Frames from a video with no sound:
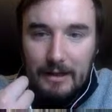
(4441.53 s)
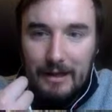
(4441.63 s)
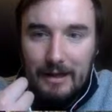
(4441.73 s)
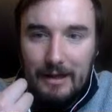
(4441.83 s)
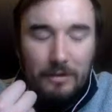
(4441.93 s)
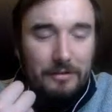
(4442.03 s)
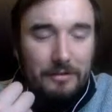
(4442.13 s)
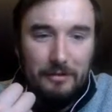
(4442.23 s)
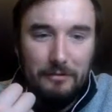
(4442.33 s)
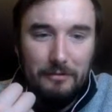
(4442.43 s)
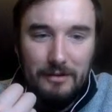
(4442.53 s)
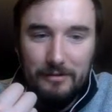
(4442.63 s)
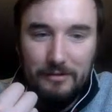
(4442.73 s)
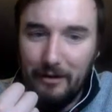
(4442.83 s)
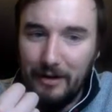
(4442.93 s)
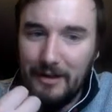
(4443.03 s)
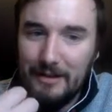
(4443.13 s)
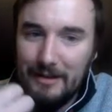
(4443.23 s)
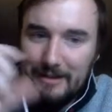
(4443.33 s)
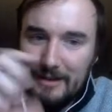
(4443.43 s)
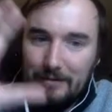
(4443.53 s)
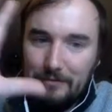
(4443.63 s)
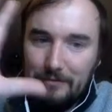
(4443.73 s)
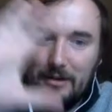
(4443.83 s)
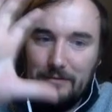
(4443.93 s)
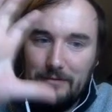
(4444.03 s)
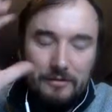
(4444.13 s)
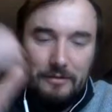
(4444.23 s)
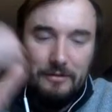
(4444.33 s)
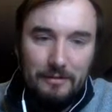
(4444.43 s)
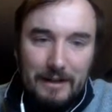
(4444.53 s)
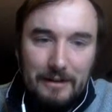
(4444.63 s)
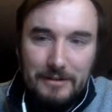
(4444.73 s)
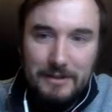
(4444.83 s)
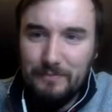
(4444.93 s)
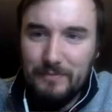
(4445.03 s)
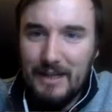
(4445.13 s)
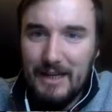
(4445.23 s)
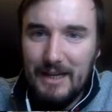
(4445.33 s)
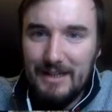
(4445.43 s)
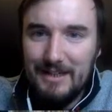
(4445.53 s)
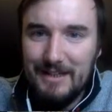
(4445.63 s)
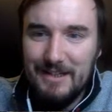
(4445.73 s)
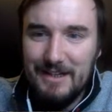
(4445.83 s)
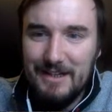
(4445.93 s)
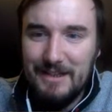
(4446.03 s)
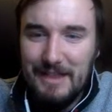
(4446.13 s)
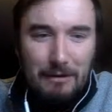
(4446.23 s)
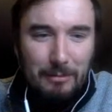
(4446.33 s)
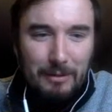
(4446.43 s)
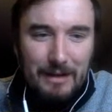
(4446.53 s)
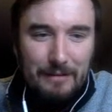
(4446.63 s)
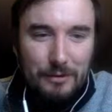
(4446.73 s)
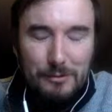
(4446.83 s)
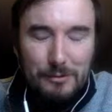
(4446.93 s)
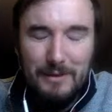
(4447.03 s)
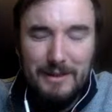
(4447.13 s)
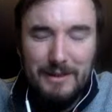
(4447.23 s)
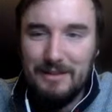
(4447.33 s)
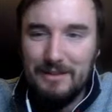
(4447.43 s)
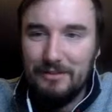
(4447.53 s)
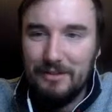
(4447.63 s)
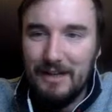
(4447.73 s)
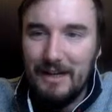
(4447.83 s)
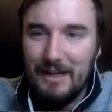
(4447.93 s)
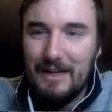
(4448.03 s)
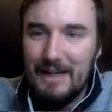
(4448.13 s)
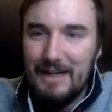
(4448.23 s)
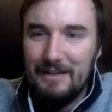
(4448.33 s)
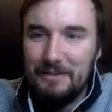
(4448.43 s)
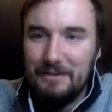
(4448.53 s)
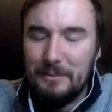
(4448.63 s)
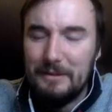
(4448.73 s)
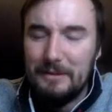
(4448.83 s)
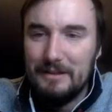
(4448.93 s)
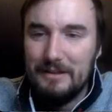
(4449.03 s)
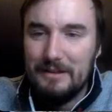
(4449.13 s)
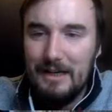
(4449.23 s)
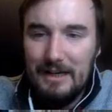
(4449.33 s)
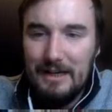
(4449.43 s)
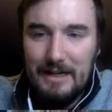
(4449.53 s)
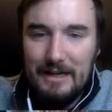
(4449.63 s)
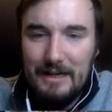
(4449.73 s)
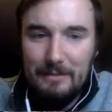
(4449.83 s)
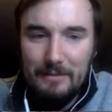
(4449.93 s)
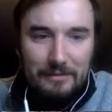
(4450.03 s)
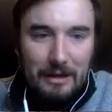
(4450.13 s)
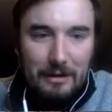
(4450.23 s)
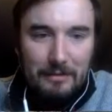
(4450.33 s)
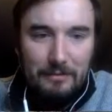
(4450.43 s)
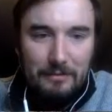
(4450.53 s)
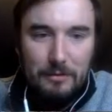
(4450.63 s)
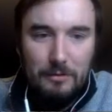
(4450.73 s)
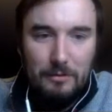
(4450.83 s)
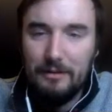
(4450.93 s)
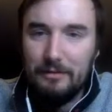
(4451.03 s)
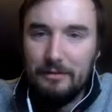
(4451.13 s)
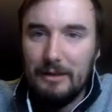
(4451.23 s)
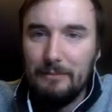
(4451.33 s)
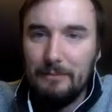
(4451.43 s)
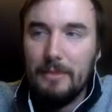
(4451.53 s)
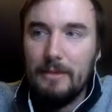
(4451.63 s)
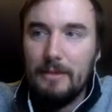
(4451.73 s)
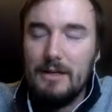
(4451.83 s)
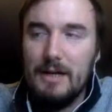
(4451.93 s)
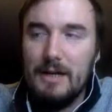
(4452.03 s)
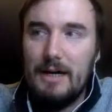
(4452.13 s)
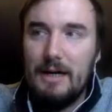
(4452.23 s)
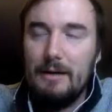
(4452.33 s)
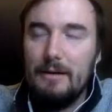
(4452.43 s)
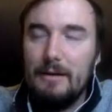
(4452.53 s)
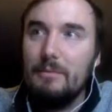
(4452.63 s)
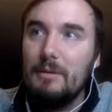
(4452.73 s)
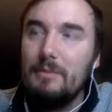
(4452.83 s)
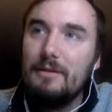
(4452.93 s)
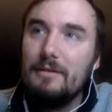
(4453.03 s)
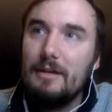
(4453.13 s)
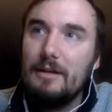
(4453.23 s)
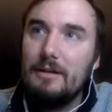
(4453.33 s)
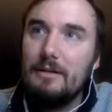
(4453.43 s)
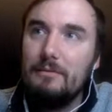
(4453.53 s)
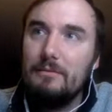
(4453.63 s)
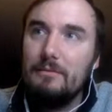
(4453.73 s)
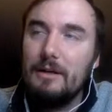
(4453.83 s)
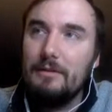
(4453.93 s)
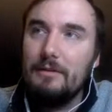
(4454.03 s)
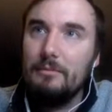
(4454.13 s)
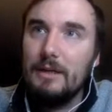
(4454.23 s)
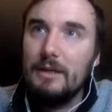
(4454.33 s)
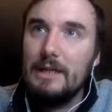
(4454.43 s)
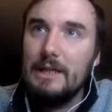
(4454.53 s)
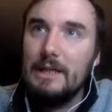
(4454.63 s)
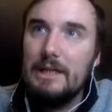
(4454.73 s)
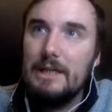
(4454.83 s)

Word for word: Like, horses look really scary. Like if you just look at the skeleton, and that would be kind of a cool one to see. I gotta get this book. Because that would be a really cool one to see. I'm trying to think what else would be.